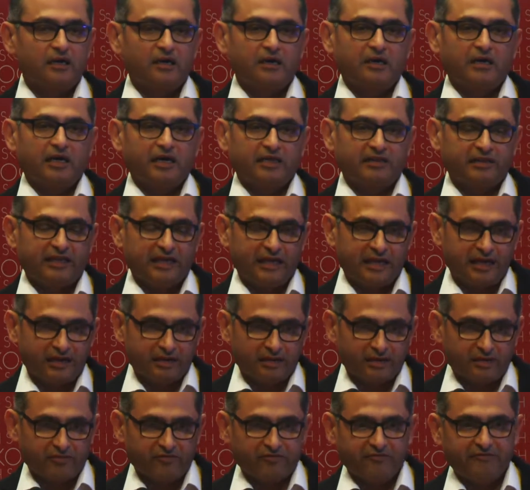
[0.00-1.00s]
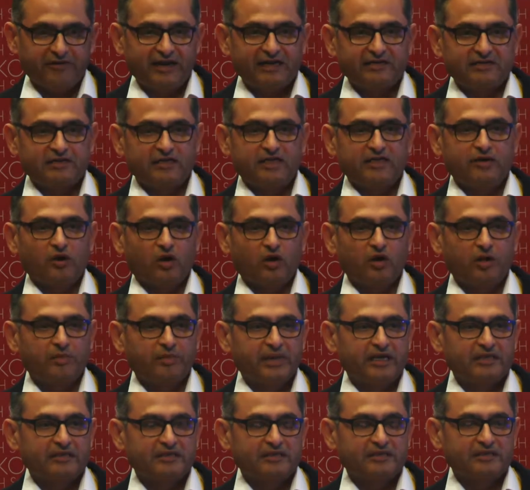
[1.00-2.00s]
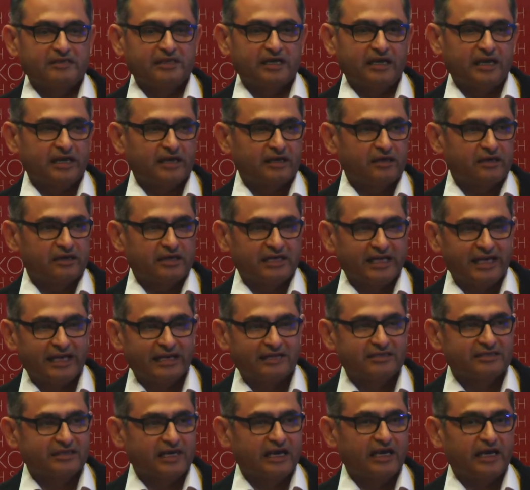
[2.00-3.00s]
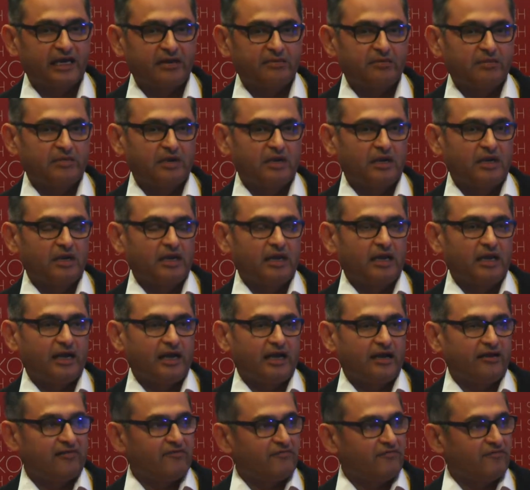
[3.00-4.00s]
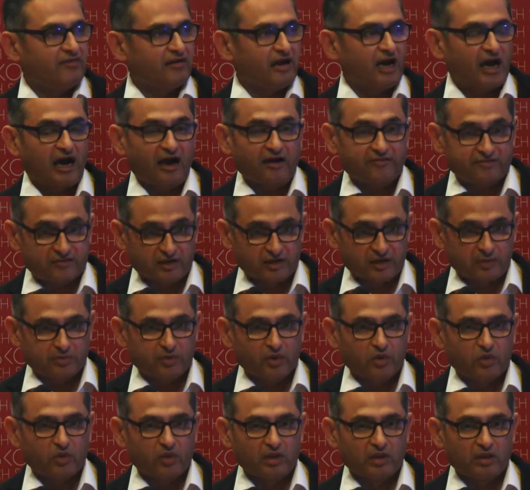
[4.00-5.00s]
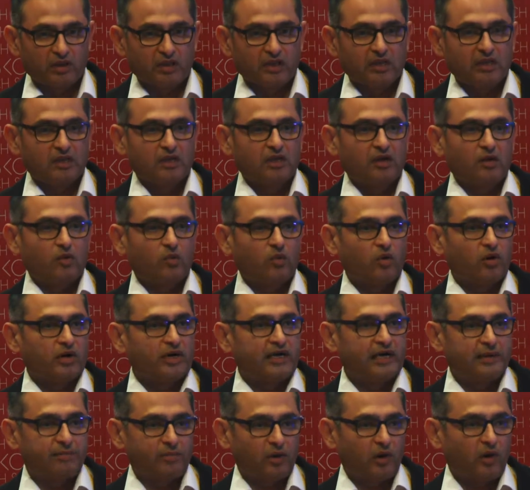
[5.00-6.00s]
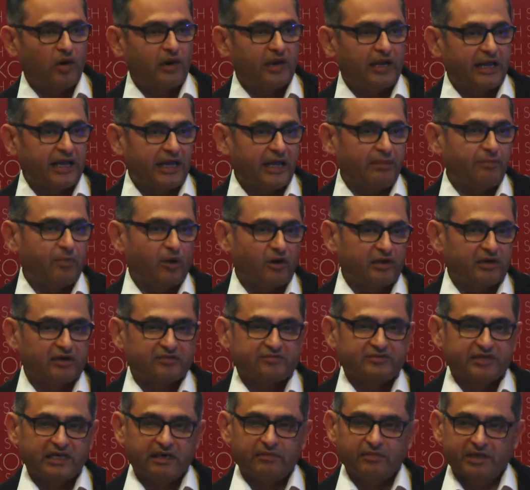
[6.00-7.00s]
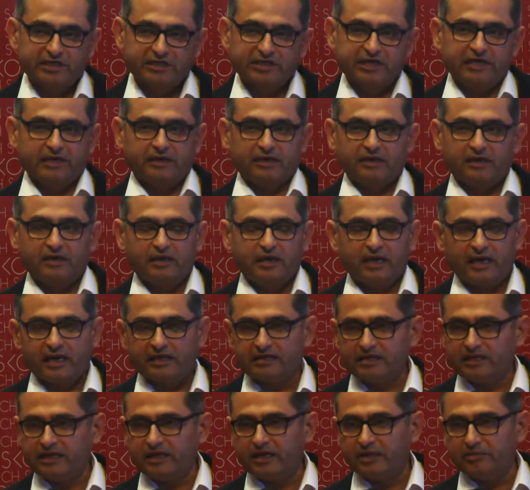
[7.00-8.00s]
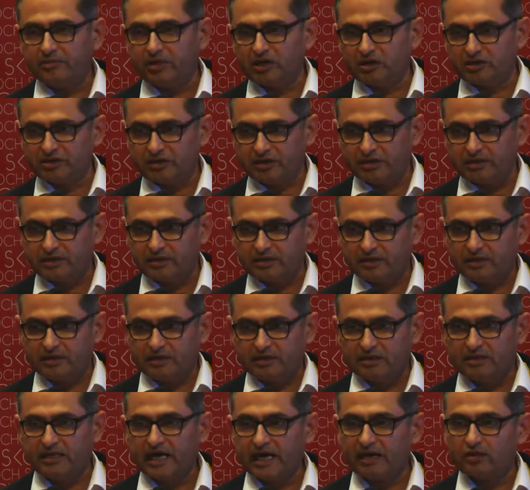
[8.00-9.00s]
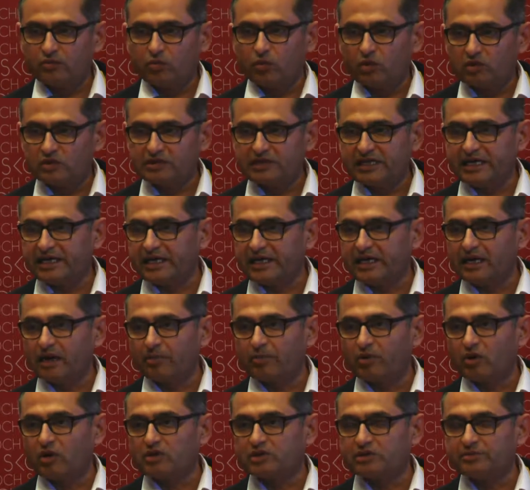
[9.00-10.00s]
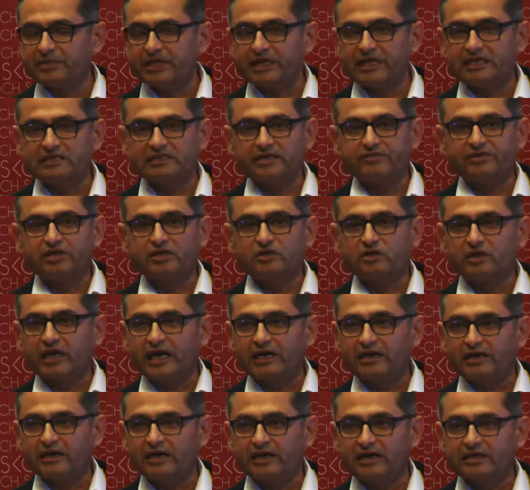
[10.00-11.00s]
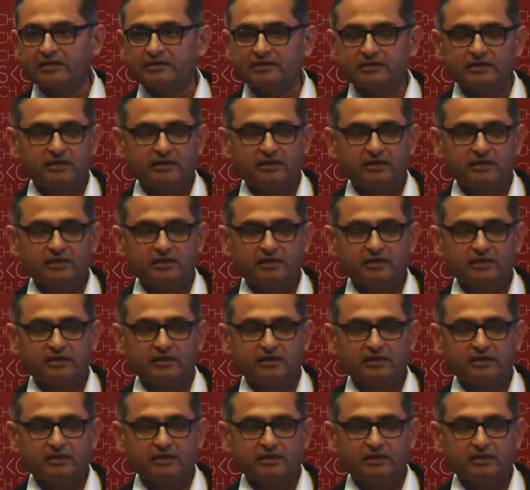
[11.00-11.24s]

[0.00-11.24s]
and then vet the documents and take time, and after approval would deploy a point of sale machine at the merchant. That was taking approximately 7 to 9 days.